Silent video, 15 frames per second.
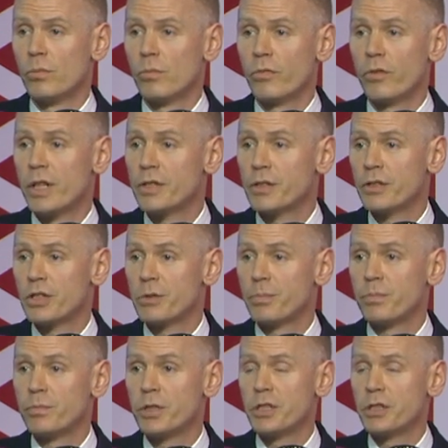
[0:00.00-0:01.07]
for instance,
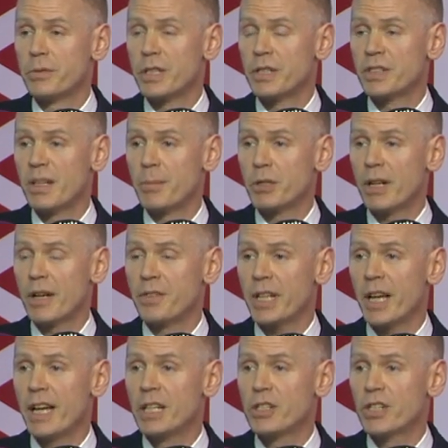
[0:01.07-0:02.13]
due to its demographic
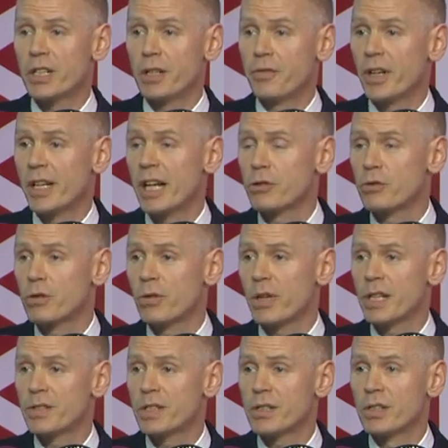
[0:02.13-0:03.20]
aging, a financial
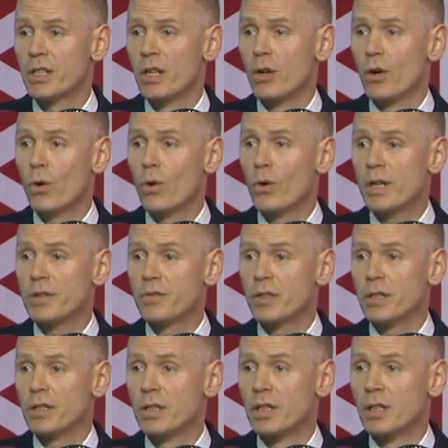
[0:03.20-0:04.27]
crisis, or
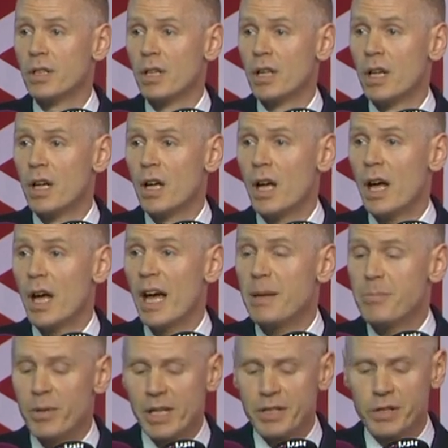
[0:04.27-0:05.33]
even a
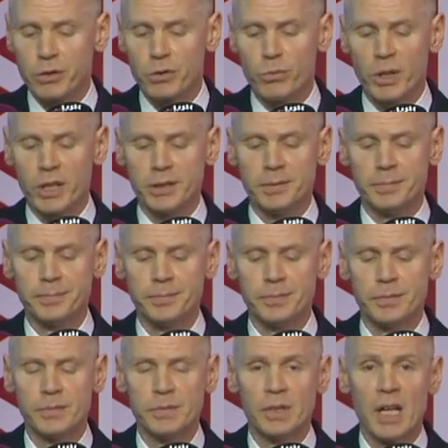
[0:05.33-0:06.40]
political one,
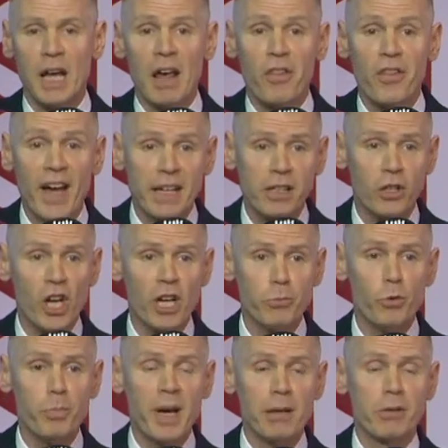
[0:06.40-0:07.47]
that
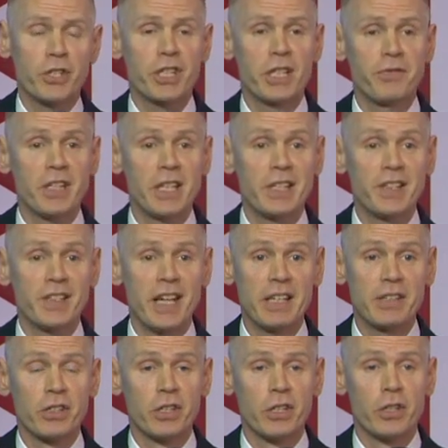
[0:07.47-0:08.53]
global power shift is
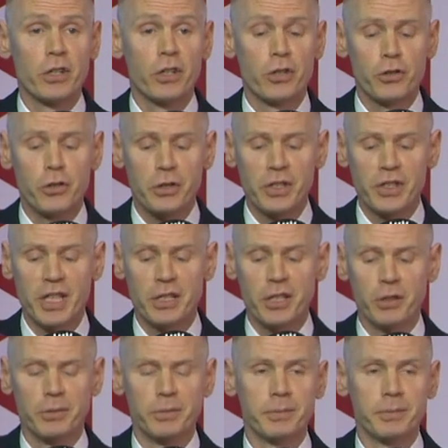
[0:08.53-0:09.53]
set to continue.